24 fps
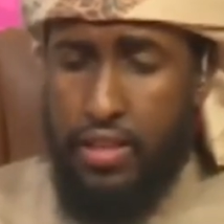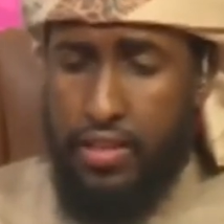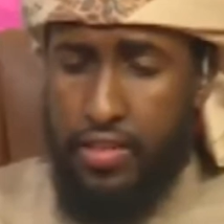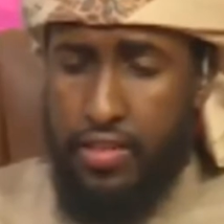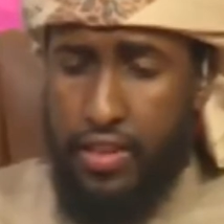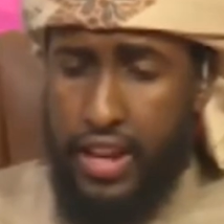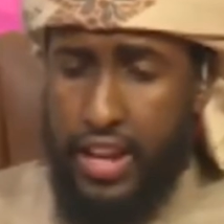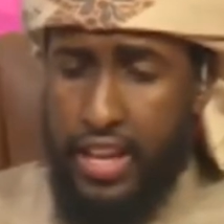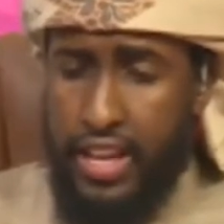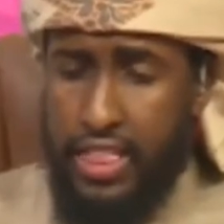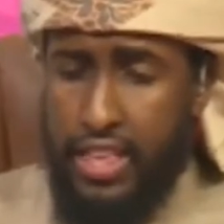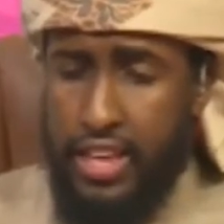The
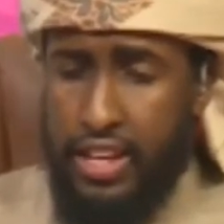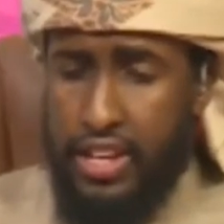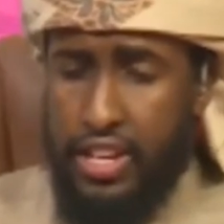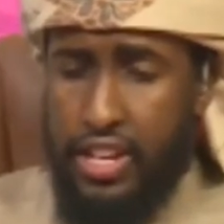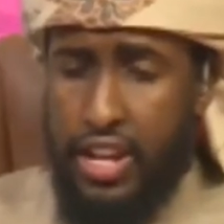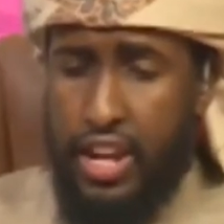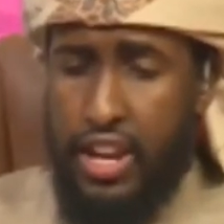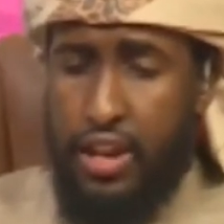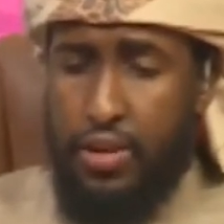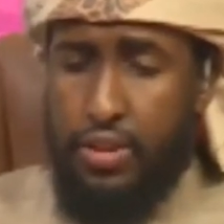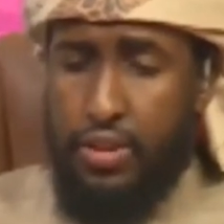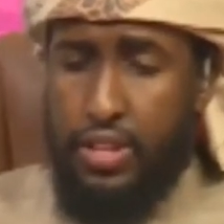second thing,
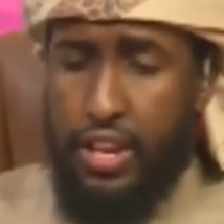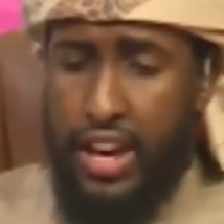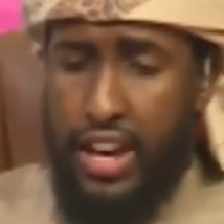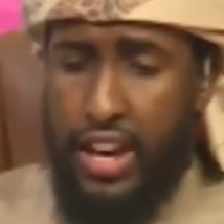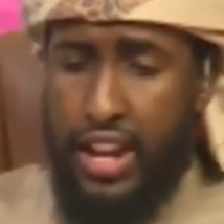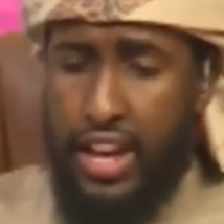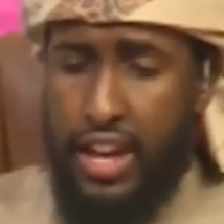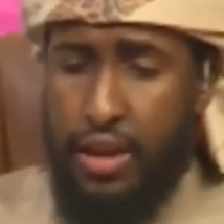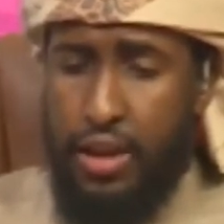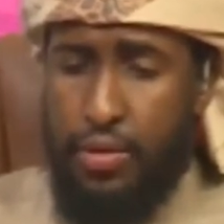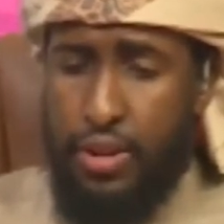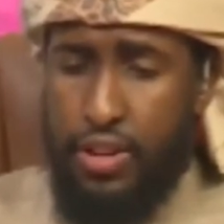inshallah
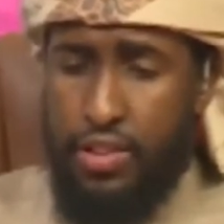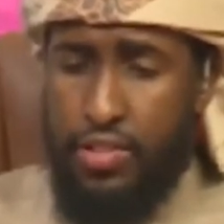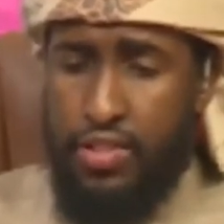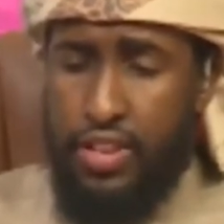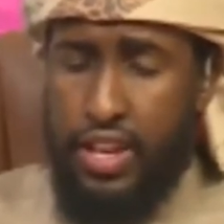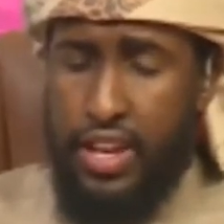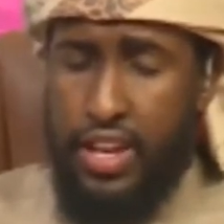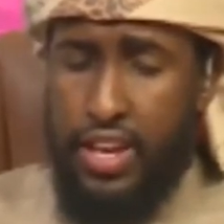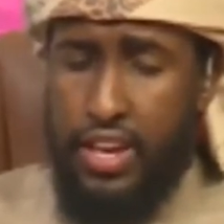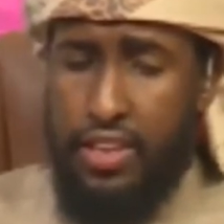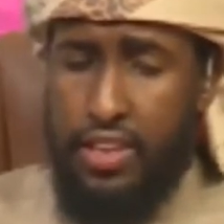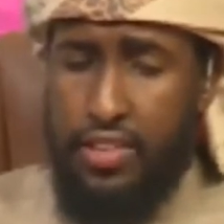ta'ala, I want to
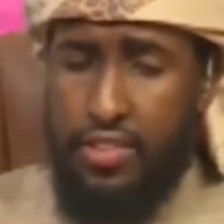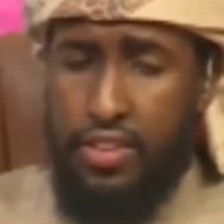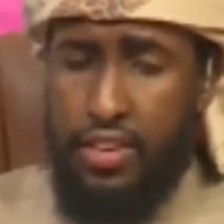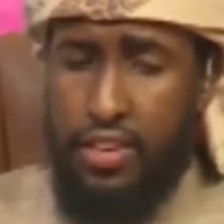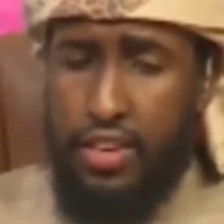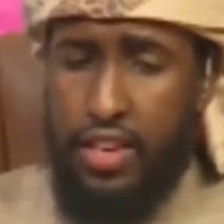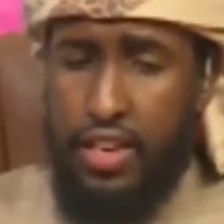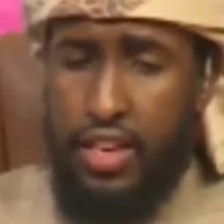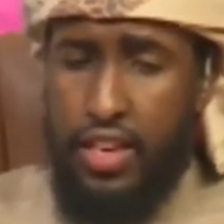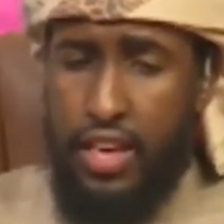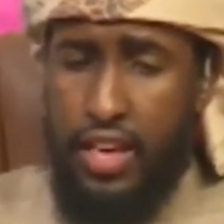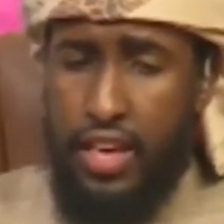say
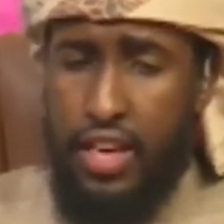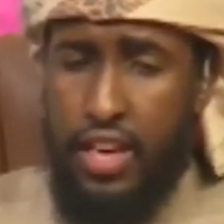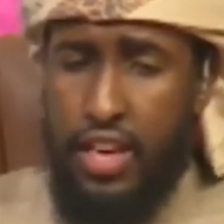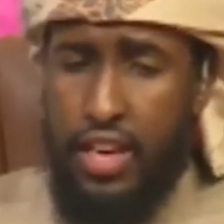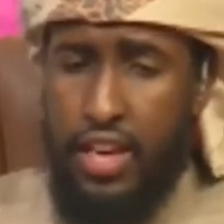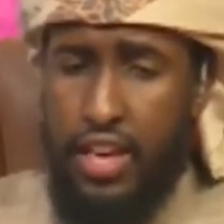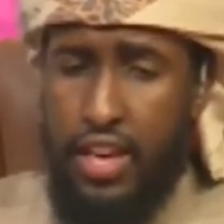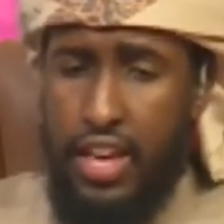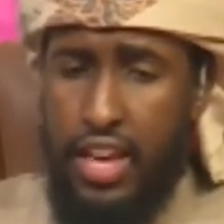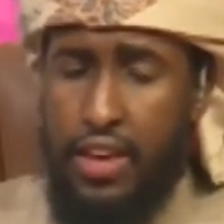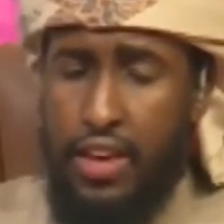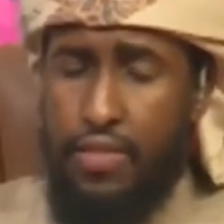is,
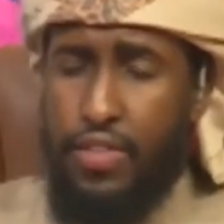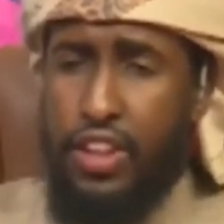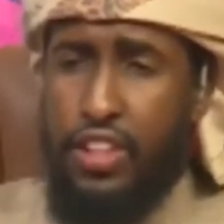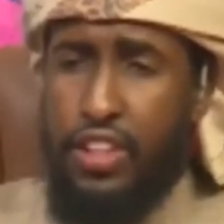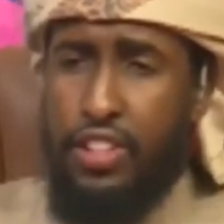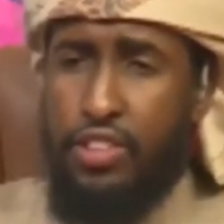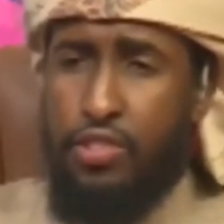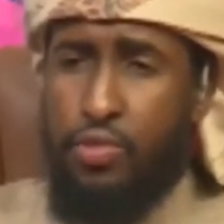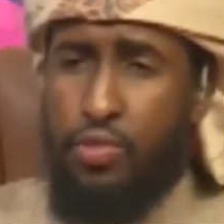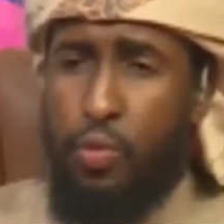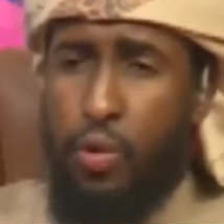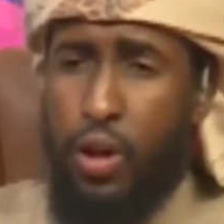even
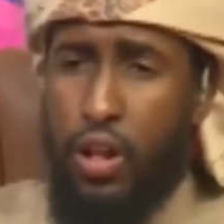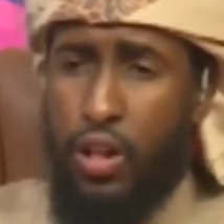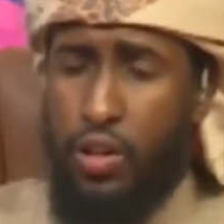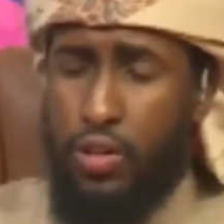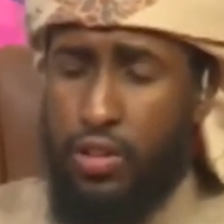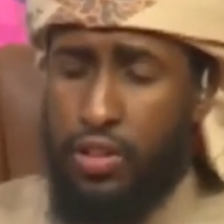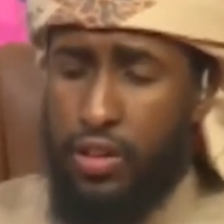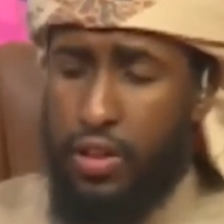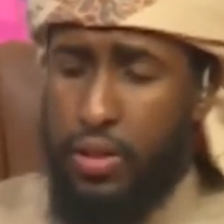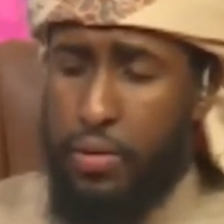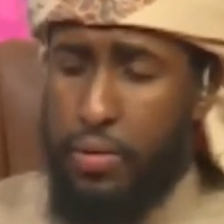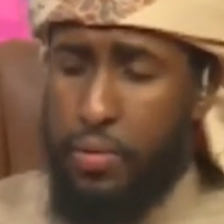in this
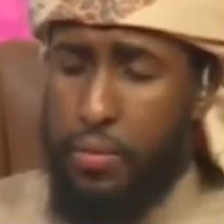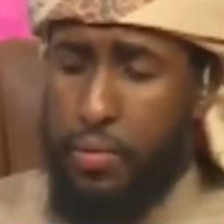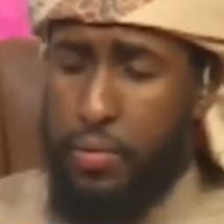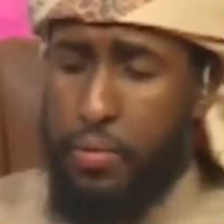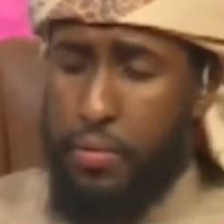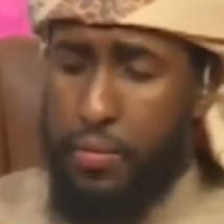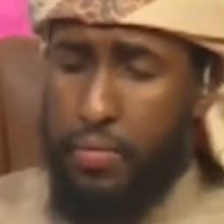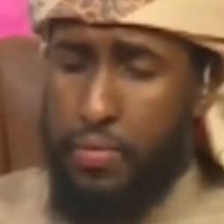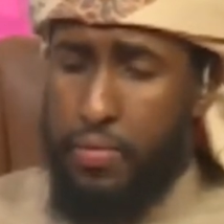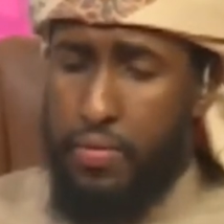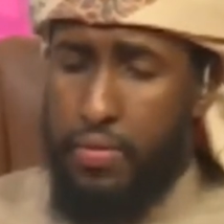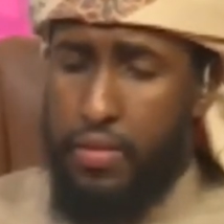world,
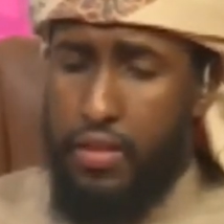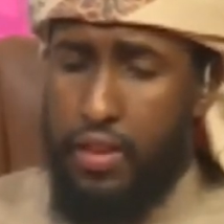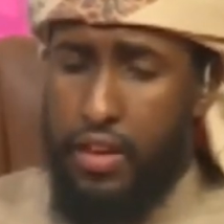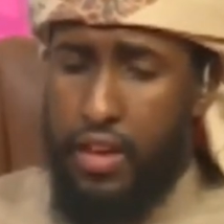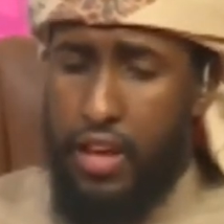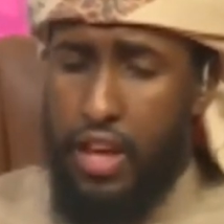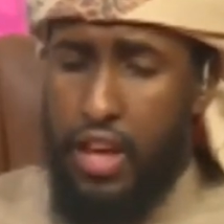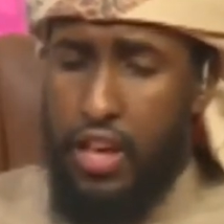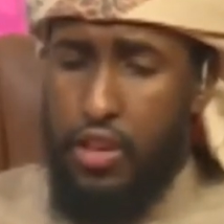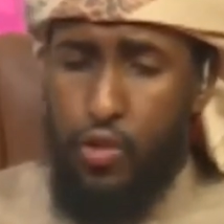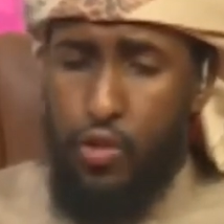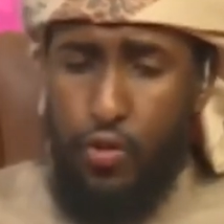
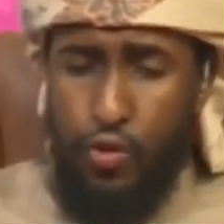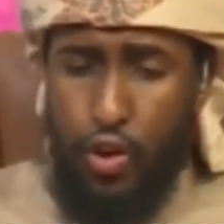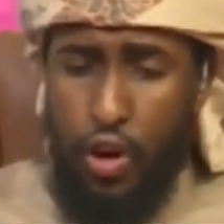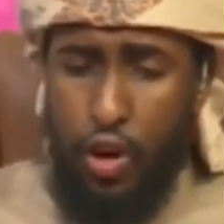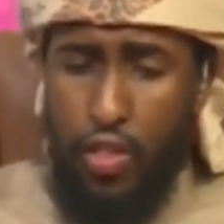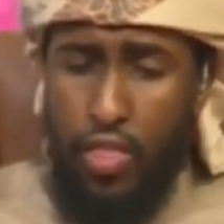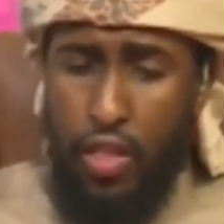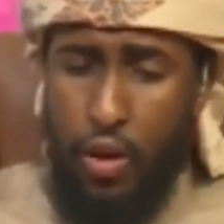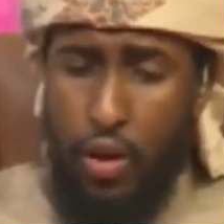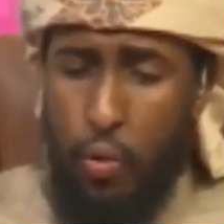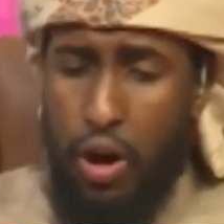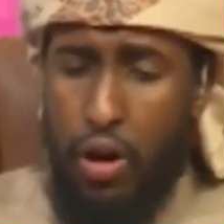you've
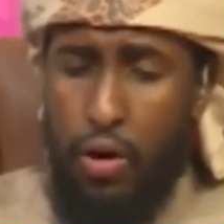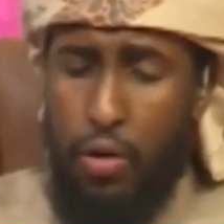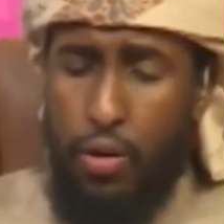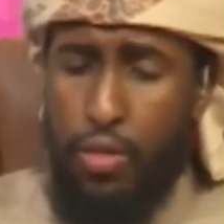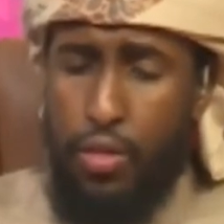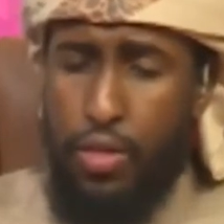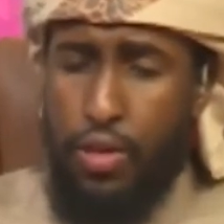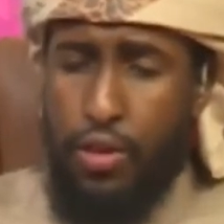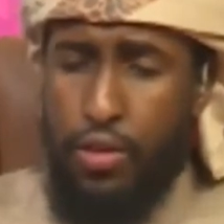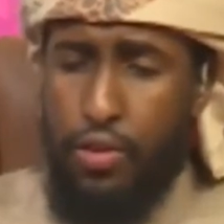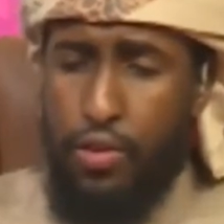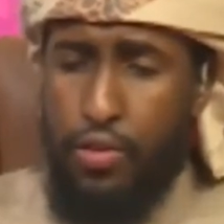got the
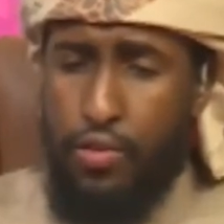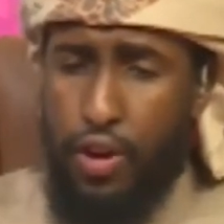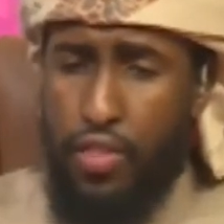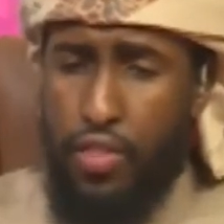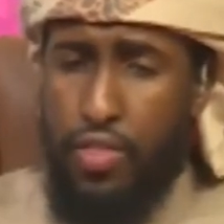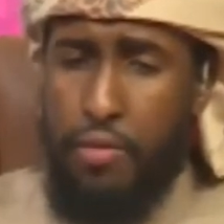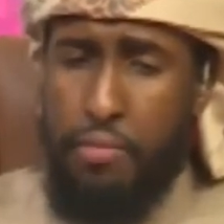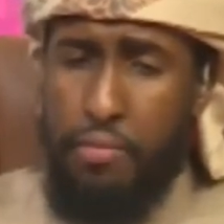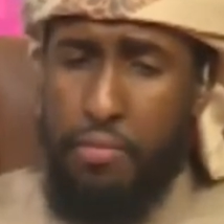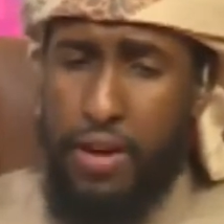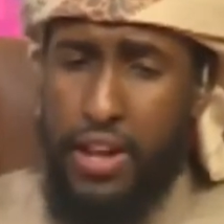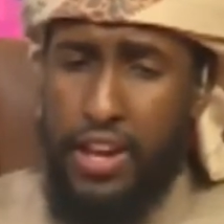wealth and you've
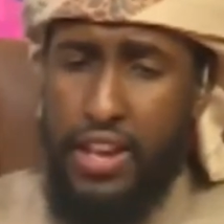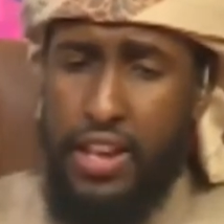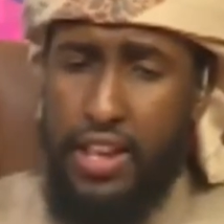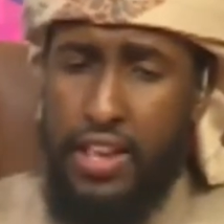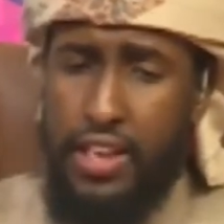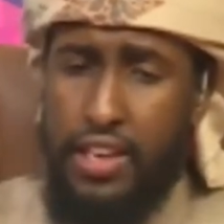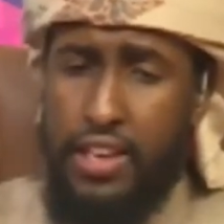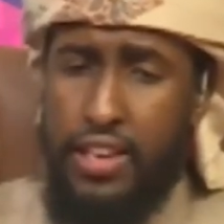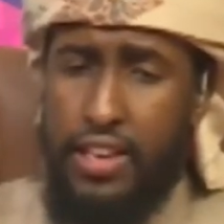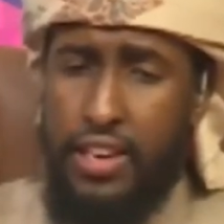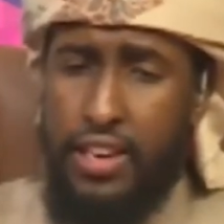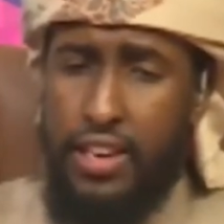got the
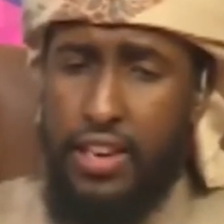money.